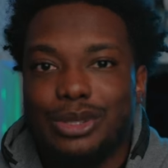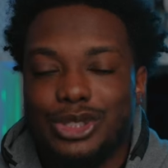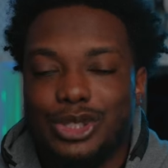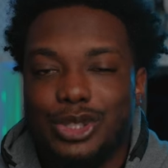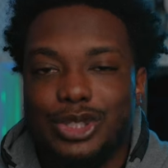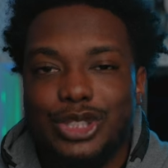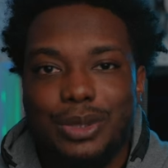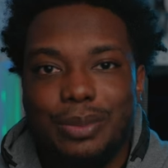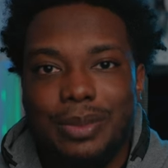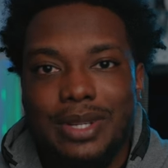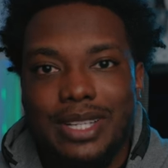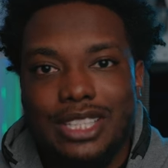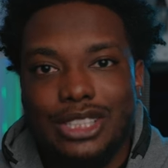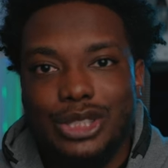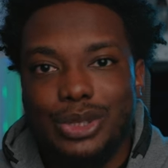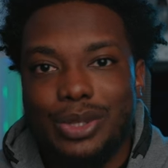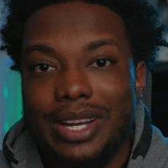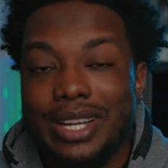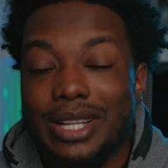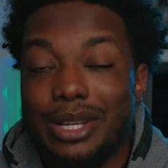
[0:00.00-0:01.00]
on social media
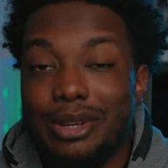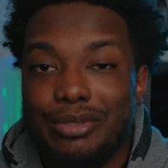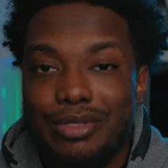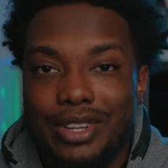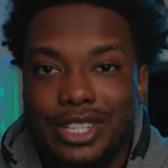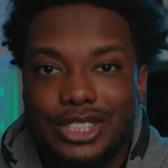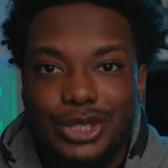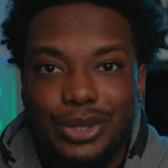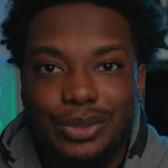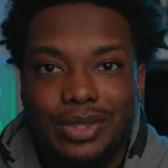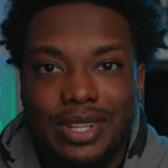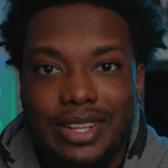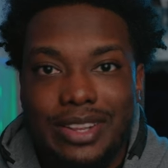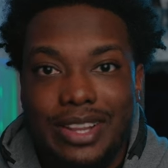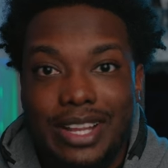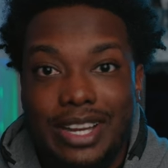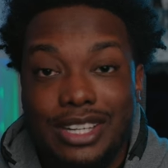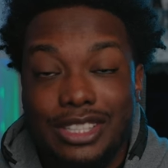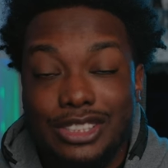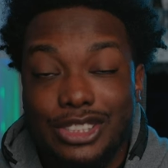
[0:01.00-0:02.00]
try to convince you that
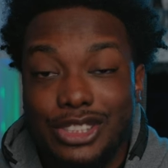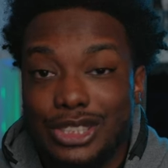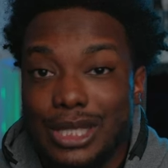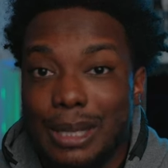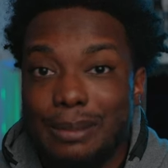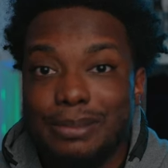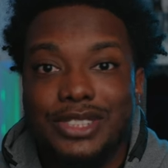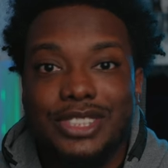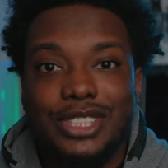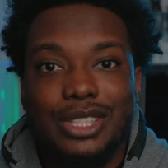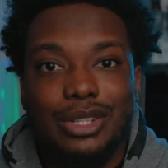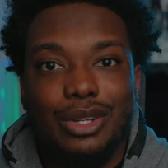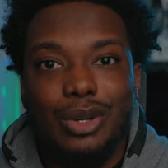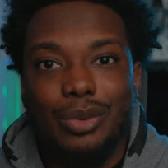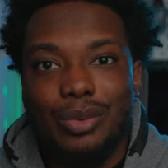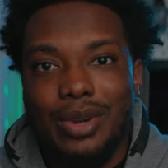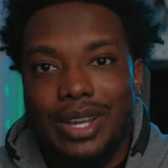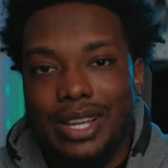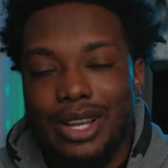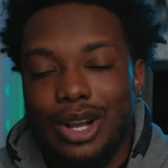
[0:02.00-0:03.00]
there is some secret
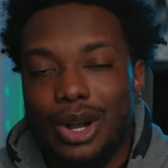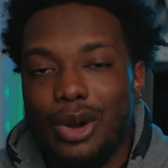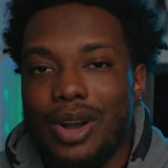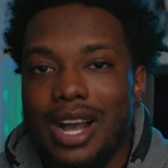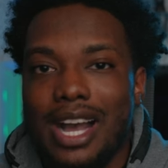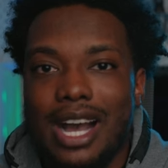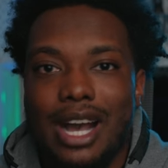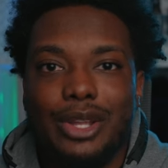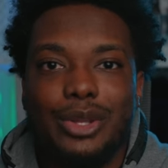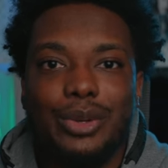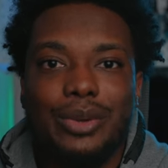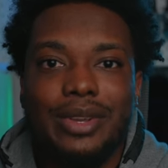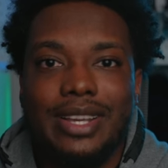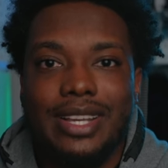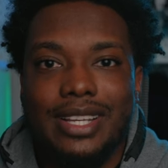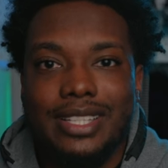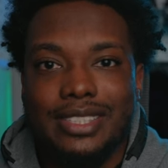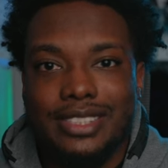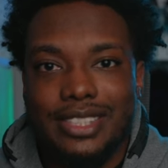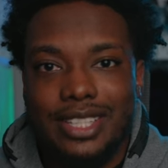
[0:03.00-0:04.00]
way on how you can
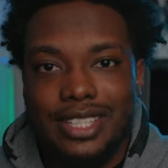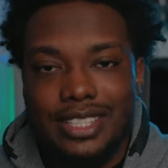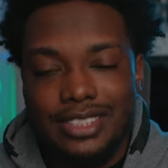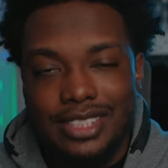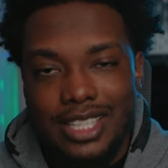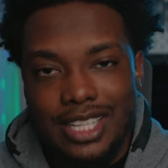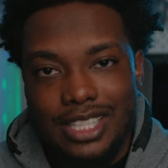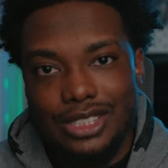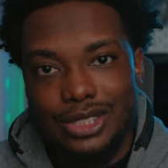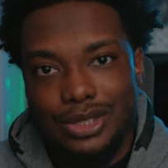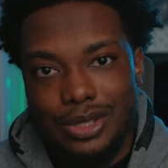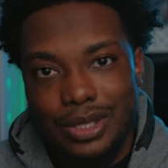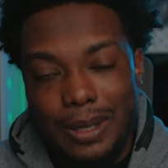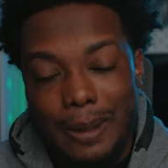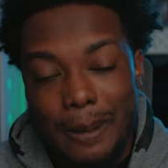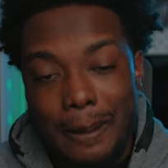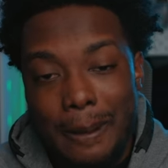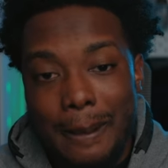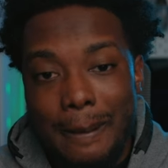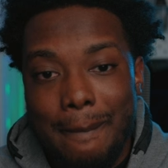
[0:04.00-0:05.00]
get into this industry.
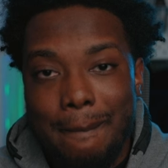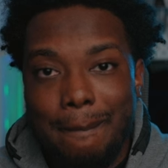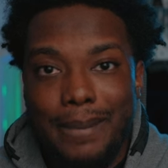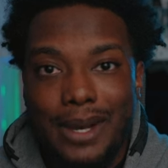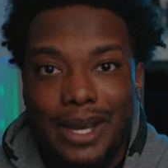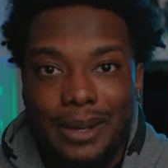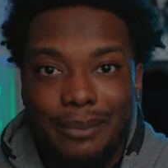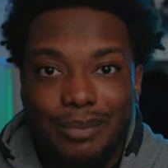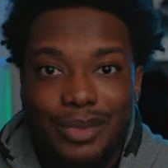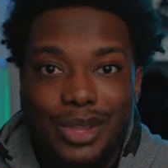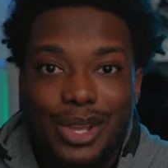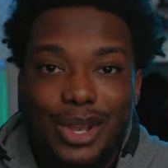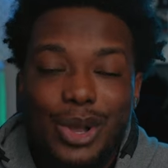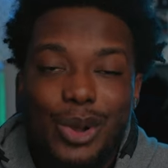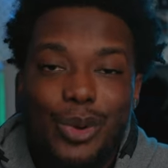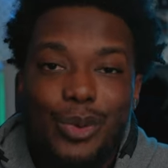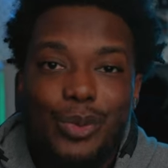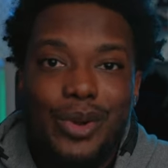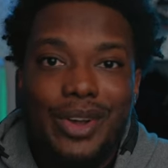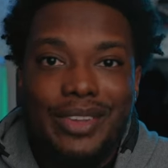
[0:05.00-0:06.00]
But
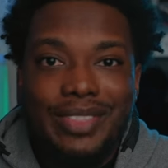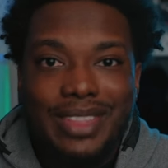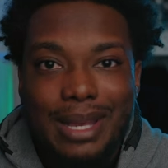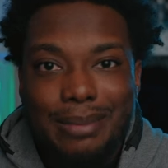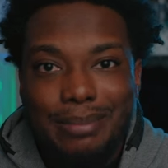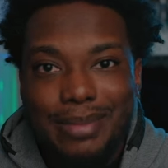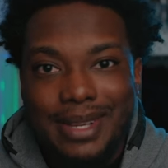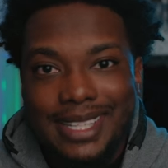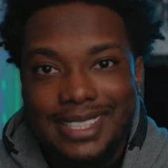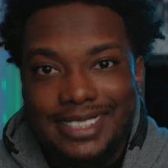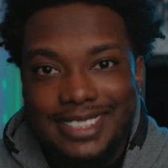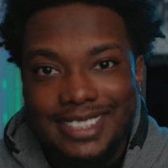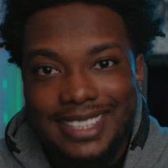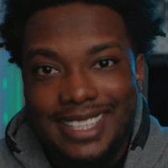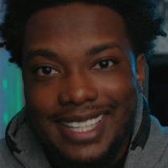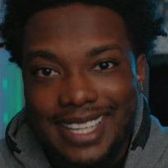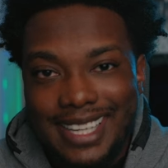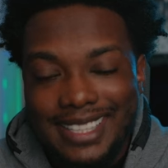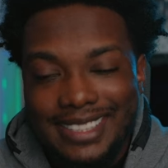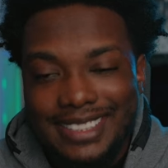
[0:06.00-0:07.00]
with that being
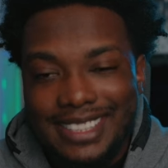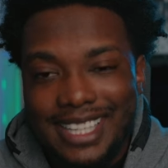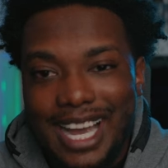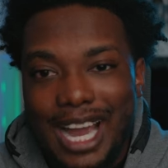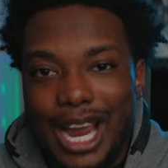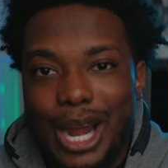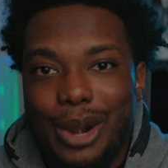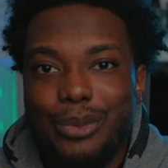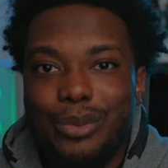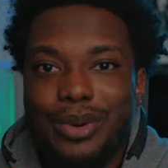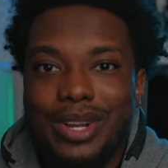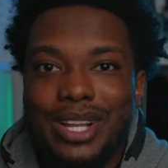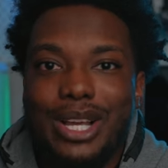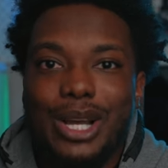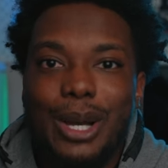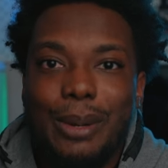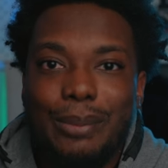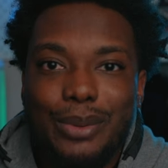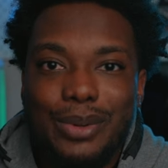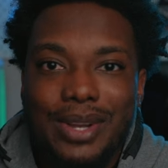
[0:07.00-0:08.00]
said, I really
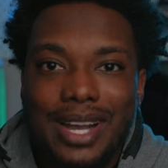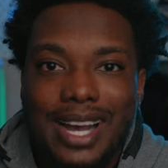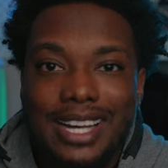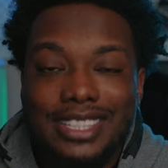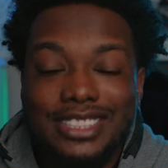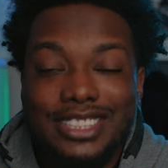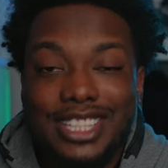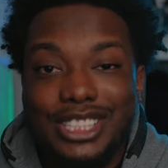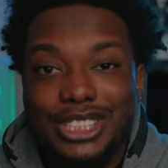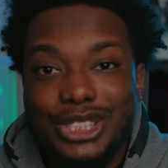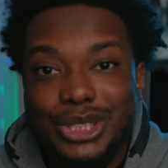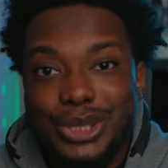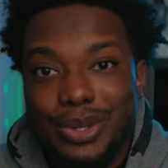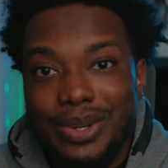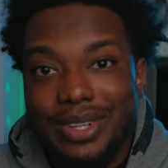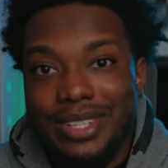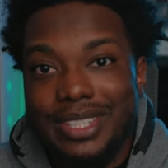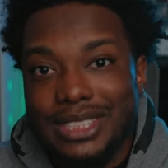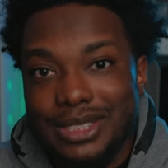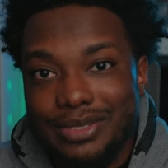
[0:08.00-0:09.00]
hope you guys
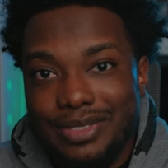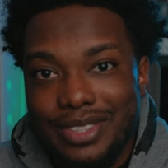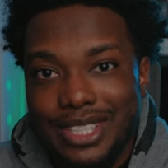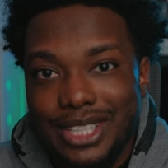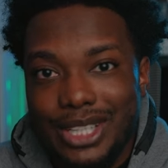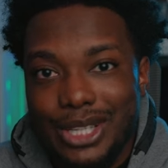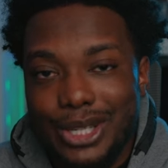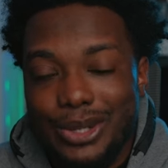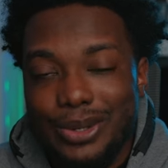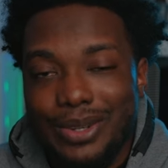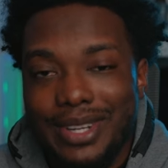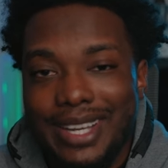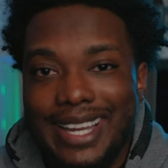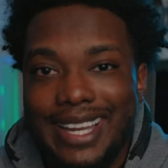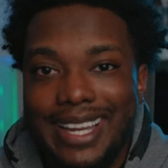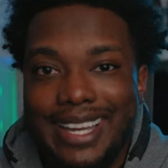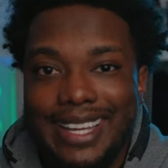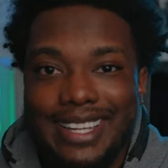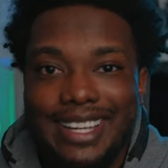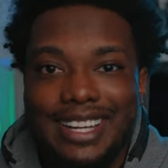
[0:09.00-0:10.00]
enjoyed this video
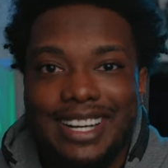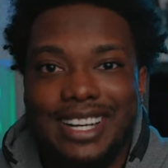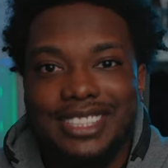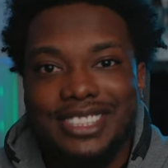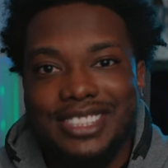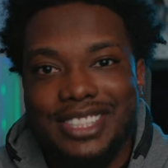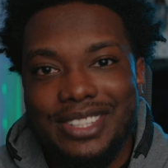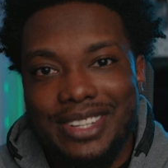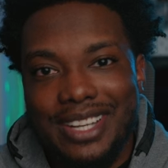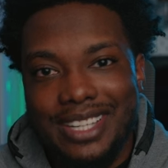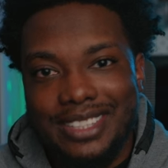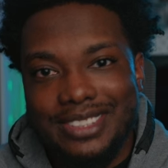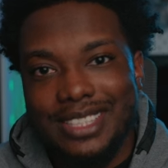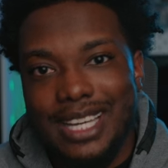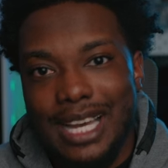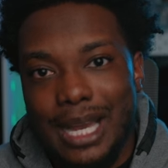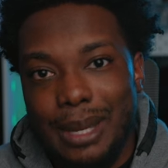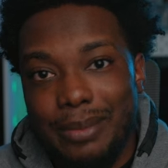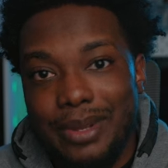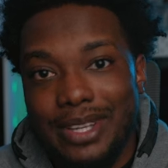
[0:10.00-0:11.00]
and until next
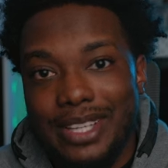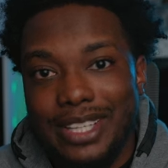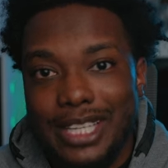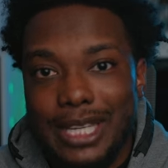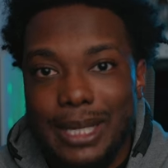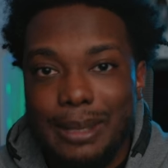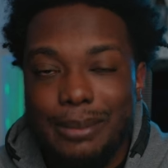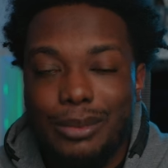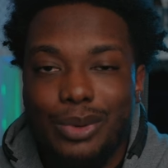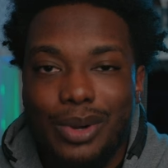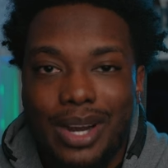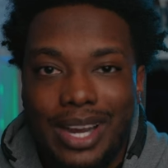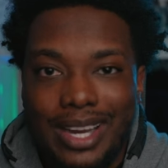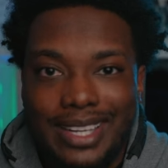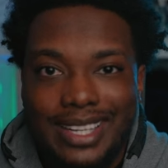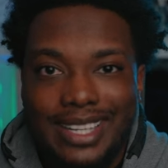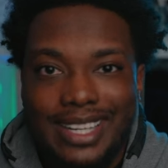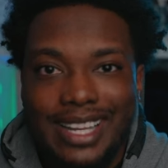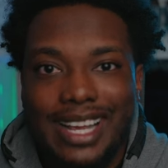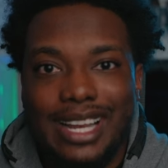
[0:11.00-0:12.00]
time, keep
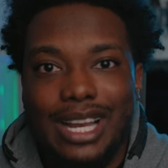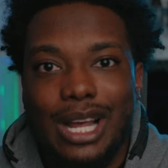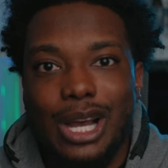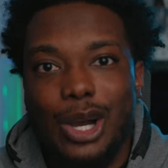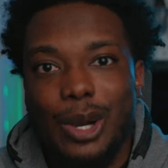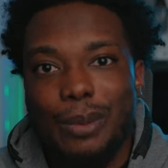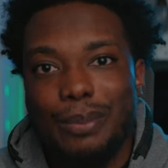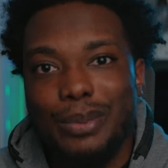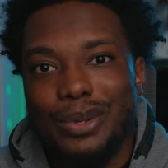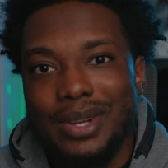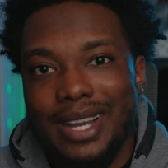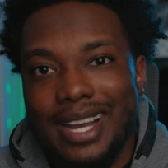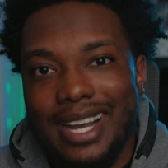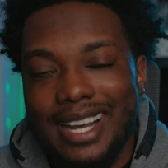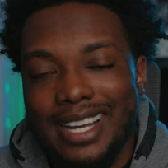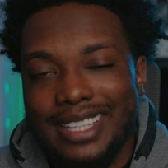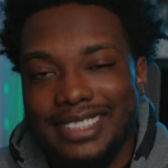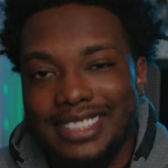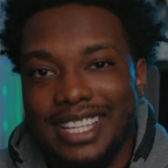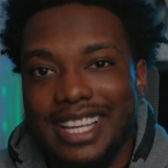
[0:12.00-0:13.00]
grinding and I hope you
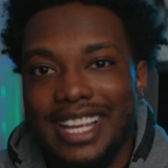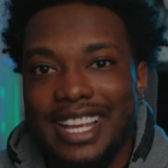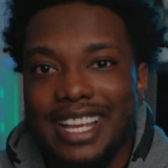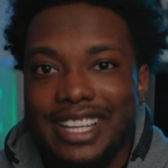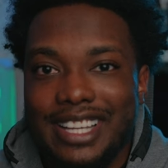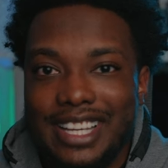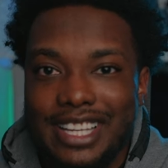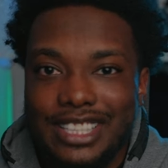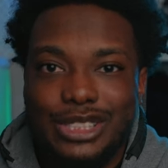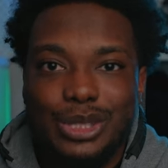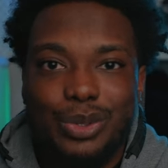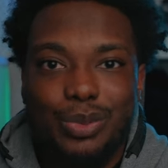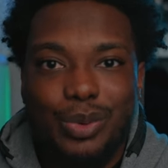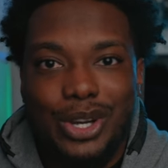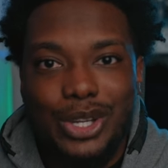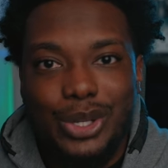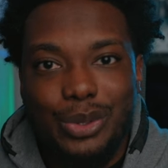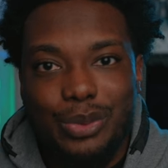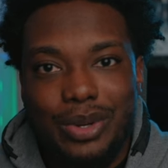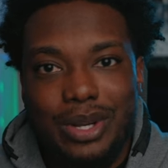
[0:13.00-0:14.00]
guys get to
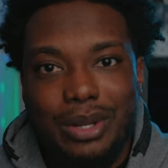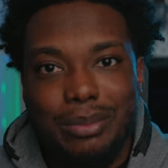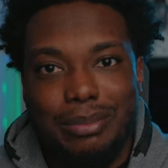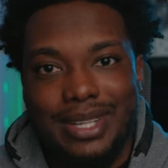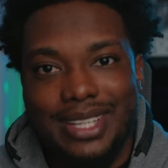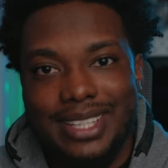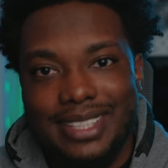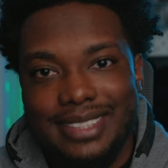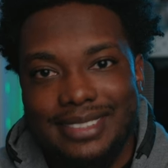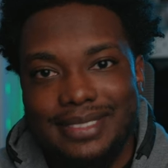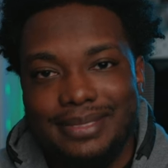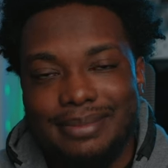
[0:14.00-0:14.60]
where you want to be.